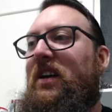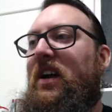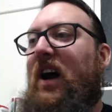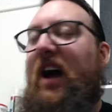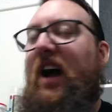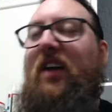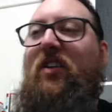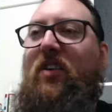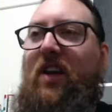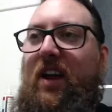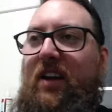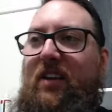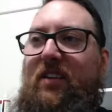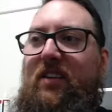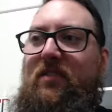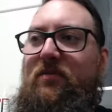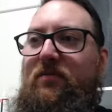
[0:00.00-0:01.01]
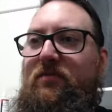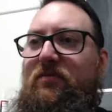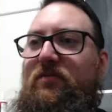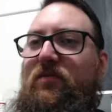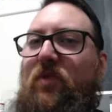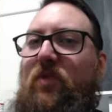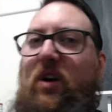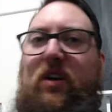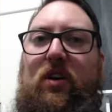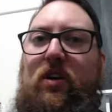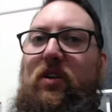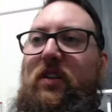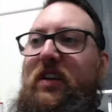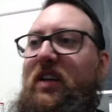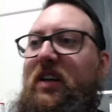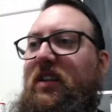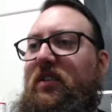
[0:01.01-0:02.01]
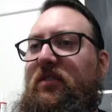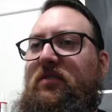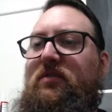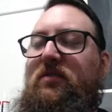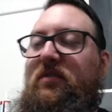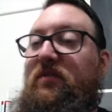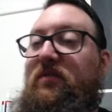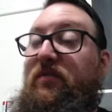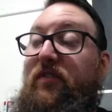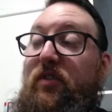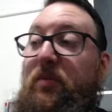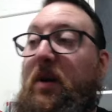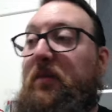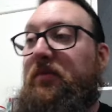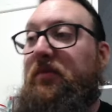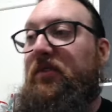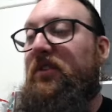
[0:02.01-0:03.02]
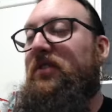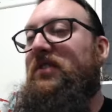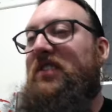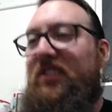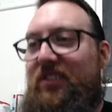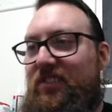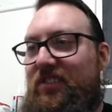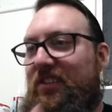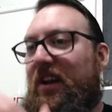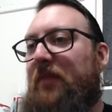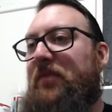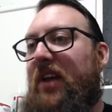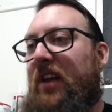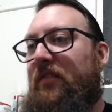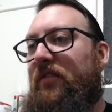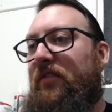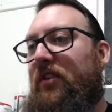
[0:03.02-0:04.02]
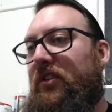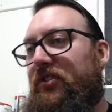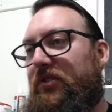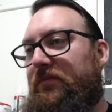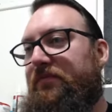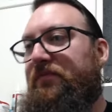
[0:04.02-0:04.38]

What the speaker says: I created one earlier that a few people use. This is an updated version.